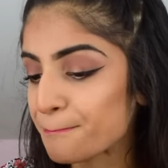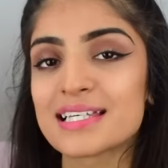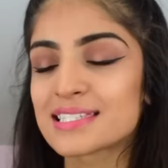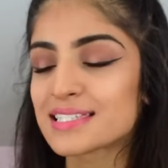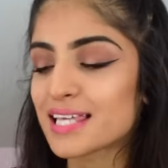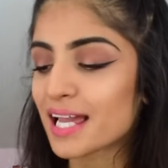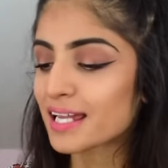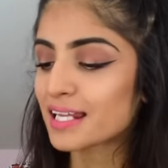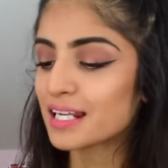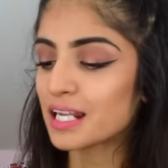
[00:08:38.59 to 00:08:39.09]
The
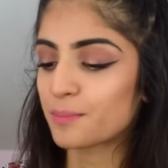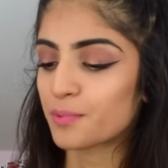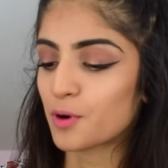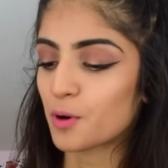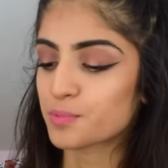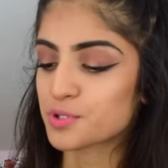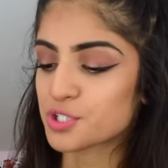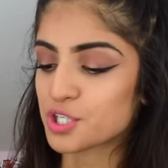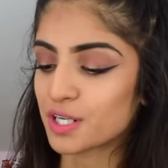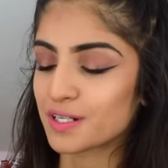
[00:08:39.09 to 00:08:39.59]
second lip
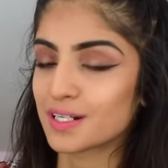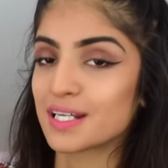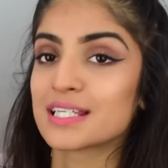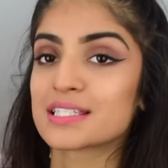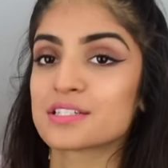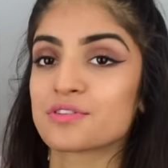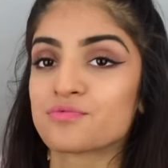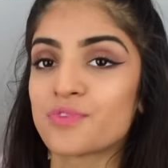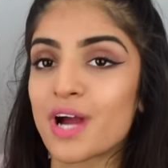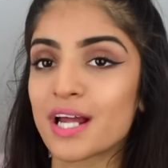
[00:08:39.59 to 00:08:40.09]
option
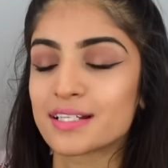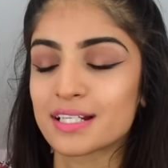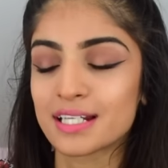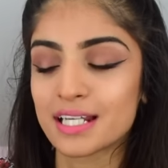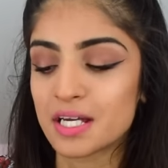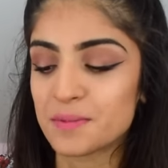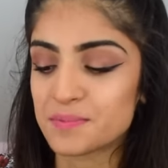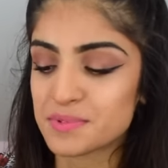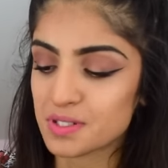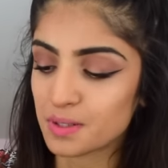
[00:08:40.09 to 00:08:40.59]
is a red
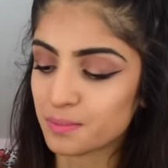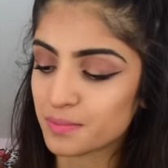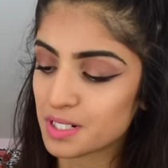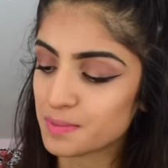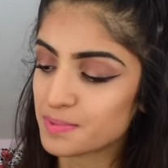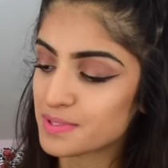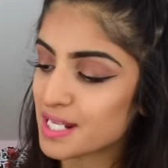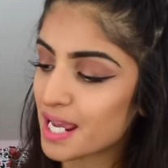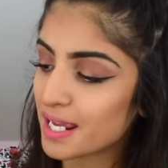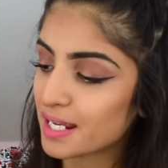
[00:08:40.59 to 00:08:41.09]
lip, so I'm
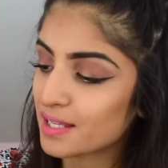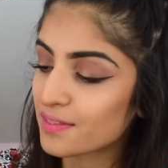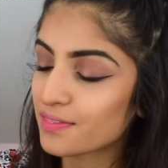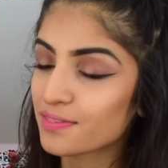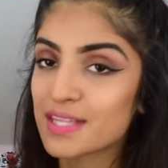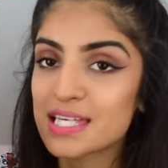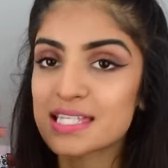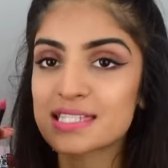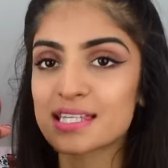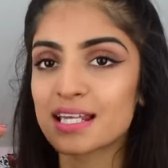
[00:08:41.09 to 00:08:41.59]
going to be
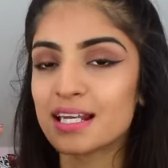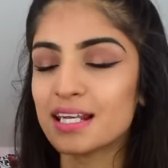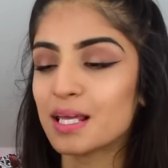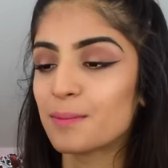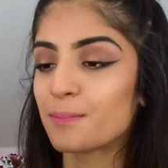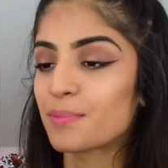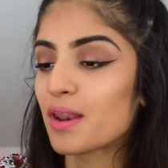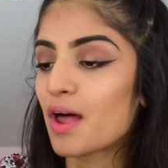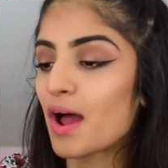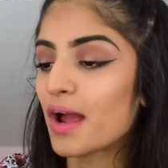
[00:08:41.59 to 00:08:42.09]
taking this
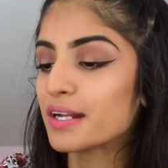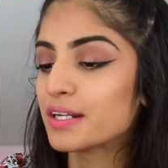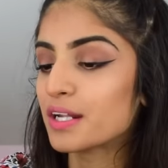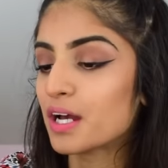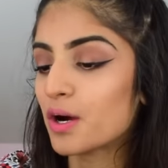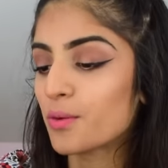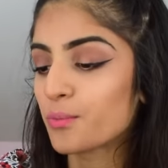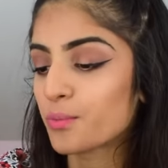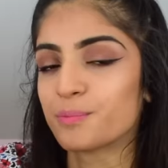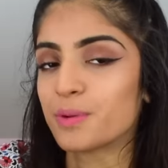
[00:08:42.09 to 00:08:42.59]
lip liner,